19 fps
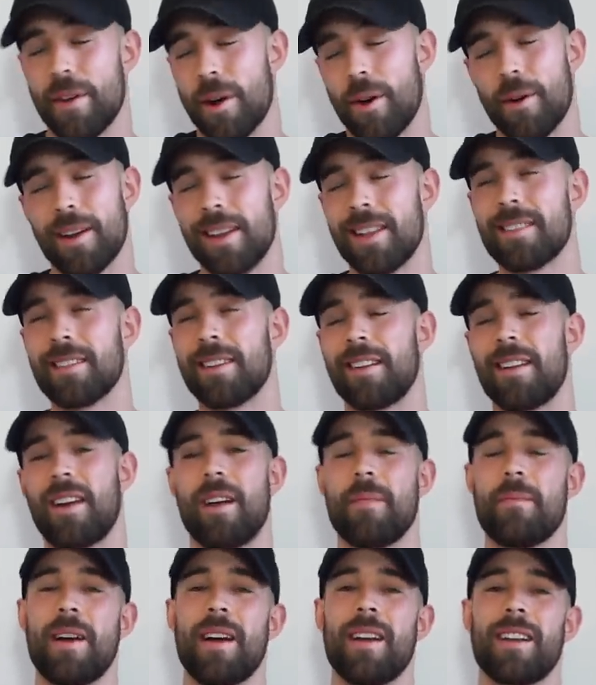No, it is a
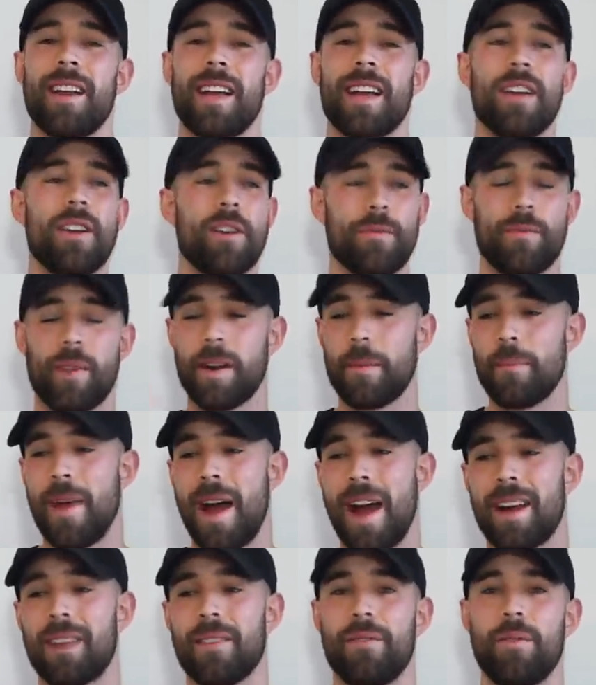nightmare, like running
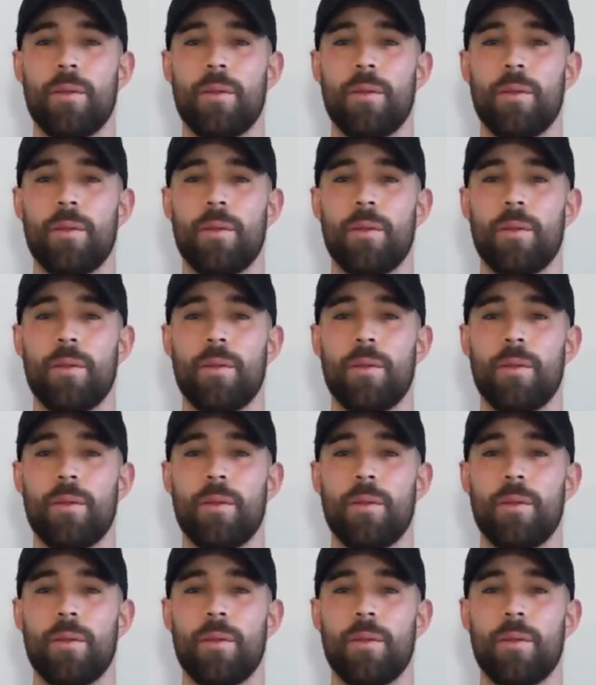back and